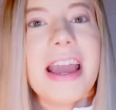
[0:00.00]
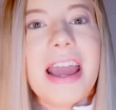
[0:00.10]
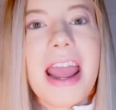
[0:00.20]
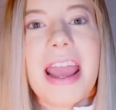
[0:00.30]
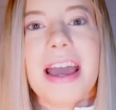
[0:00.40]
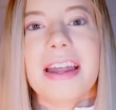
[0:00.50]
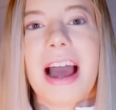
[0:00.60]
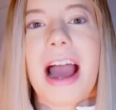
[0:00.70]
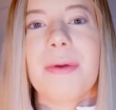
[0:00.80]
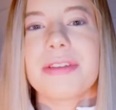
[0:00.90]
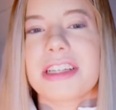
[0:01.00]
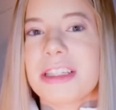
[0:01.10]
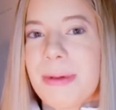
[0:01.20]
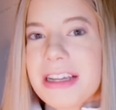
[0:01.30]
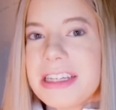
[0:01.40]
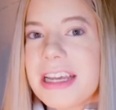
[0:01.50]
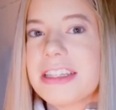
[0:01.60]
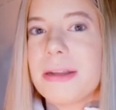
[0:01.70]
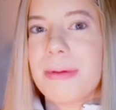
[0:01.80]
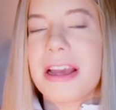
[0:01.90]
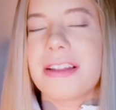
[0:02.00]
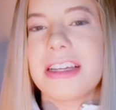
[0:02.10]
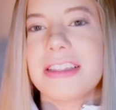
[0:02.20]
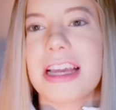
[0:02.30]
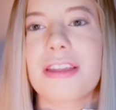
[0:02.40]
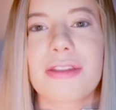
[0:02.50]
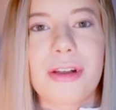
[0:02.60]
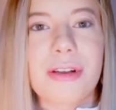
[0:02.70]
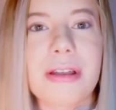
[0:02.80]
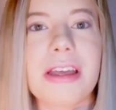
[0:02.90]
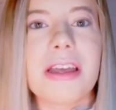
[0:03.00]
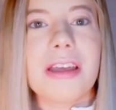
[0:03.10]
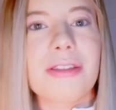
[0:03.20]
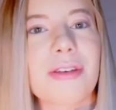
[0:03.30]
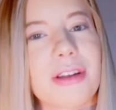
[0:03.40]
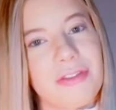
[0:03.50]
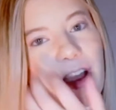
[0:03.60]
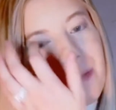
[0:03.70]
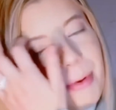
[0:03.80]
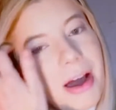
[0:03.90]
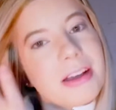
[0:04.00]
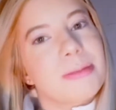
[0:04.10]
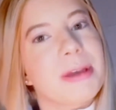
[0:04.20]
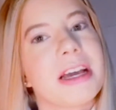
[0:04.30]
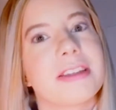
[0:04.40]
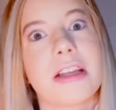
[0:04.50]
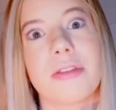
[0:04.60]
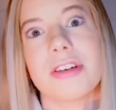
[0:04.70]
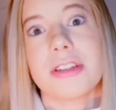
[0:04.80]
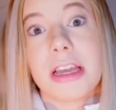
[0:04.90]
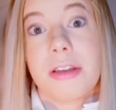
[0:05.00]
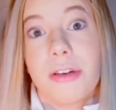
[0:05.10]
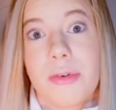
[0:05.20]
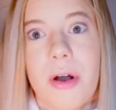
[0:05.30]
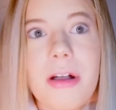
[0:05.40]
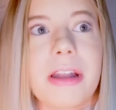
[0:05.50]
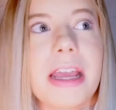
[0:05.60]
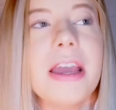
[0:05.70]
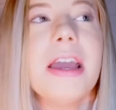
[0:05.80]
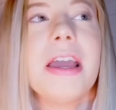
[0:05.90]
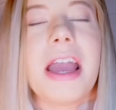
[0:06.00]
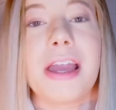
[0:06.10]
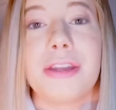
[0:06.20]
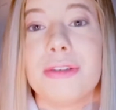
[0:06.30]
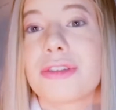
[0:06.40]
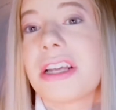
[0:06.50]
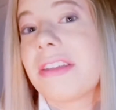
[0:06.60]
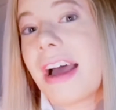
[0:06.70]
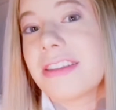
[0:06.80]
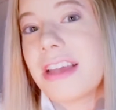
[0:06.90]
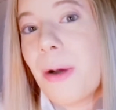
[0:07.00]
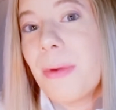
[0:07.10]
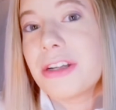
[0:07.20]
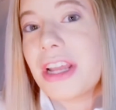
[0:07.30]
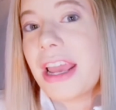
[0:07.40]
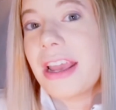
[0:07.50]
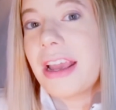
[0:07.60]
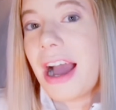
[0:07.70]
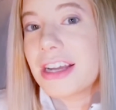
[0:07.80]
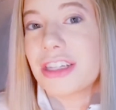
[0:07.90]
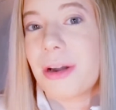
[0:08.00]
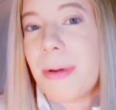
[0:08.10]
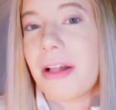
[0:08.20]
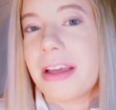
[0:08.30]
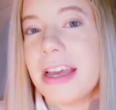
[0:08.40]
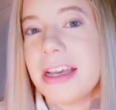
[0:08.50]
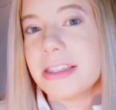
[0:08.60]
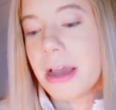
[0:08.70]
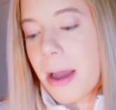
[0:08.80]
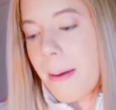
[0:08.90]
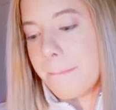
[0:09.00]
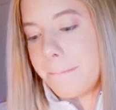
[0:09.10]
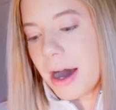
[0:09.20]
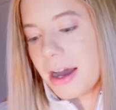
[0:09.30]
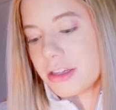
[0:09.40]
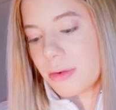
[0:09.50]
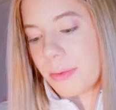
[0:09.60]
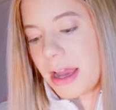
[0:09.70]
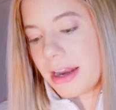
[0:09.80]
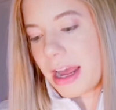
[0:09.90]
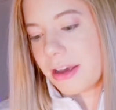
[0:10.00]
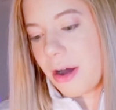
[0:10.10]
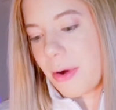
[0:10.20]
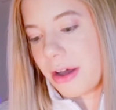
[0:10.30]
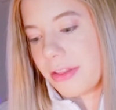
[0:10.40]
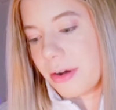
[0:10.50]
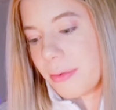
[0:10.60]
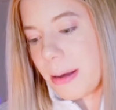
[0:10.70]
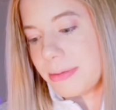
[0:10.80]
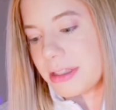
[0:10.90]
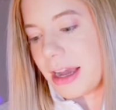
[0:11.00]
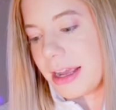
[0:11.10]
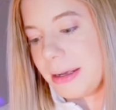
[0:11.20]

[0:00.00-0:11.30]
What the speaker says: and I was expecting it to be at least like 30-35 bucks because it looks like good quality, and usually that's how much a eyeshadow palette is. But when I go on their website,